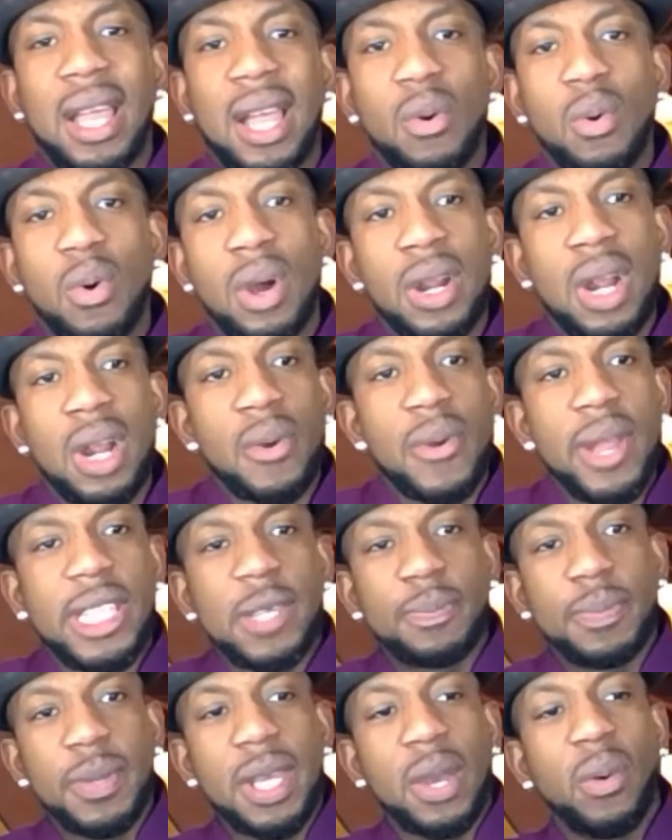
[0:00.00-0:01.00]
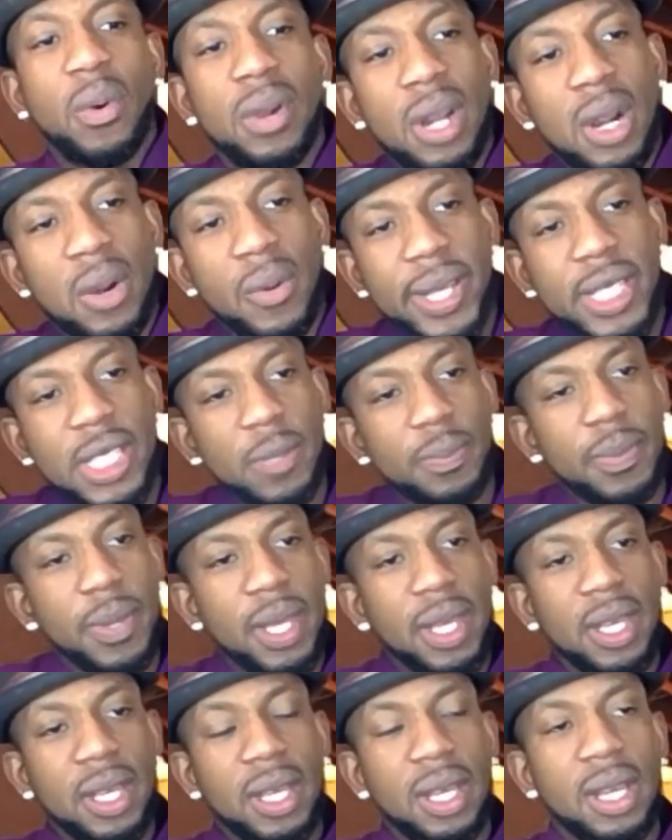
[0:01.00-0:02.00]
I want a recipe, I want a
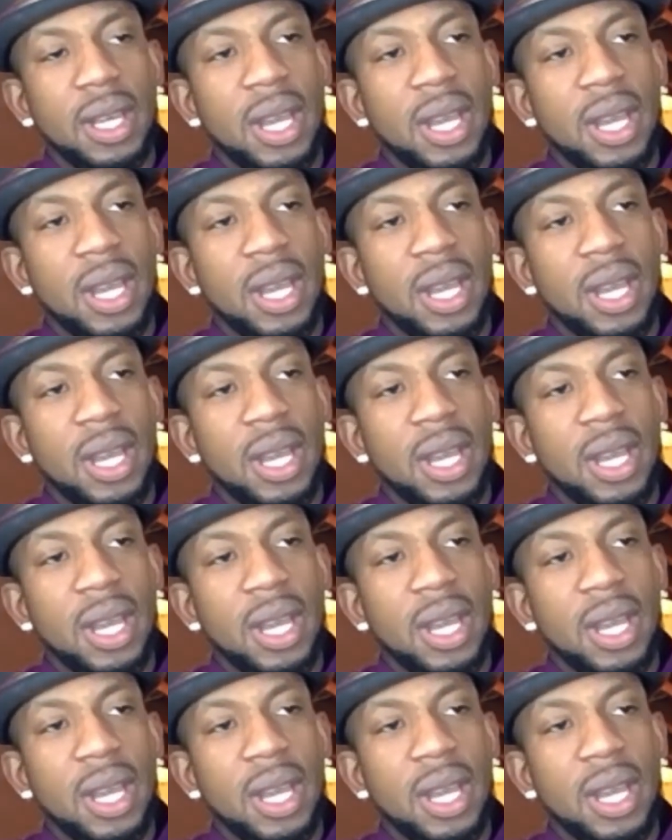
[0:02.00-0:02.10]
recipe.